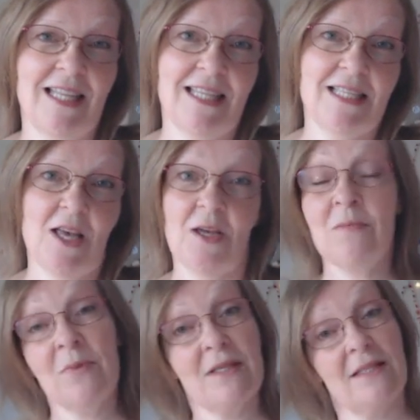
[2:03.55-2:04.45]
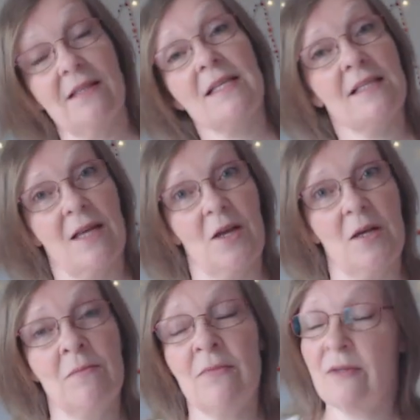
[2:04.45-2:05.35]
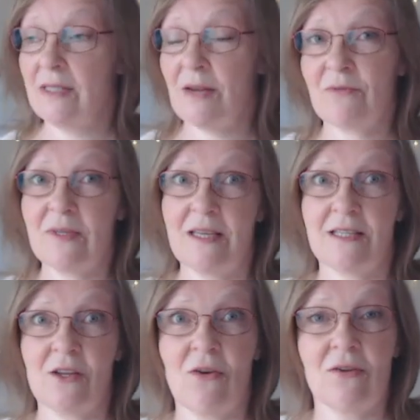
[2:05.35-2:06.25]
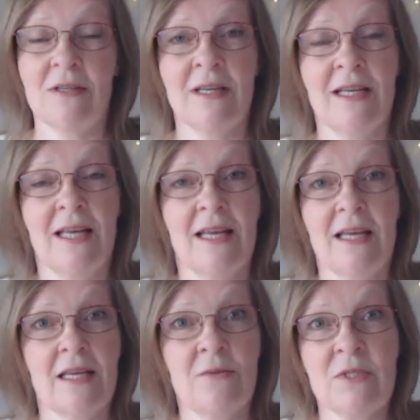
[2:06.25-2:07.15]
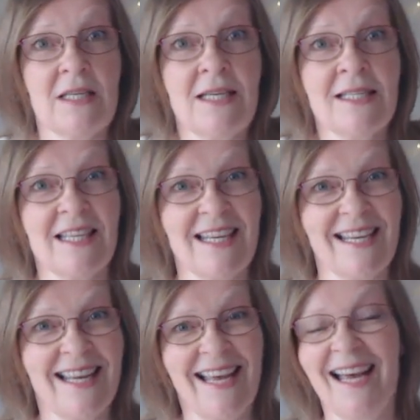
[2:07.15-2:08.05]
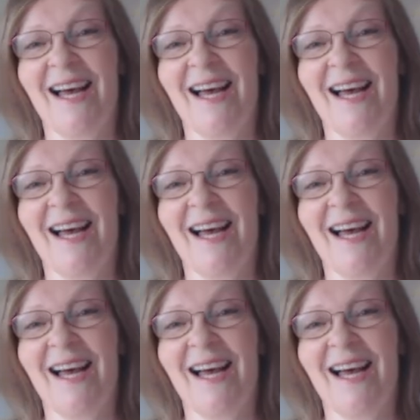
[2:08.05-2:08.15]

it at the time, but this time, several years on, it was easy.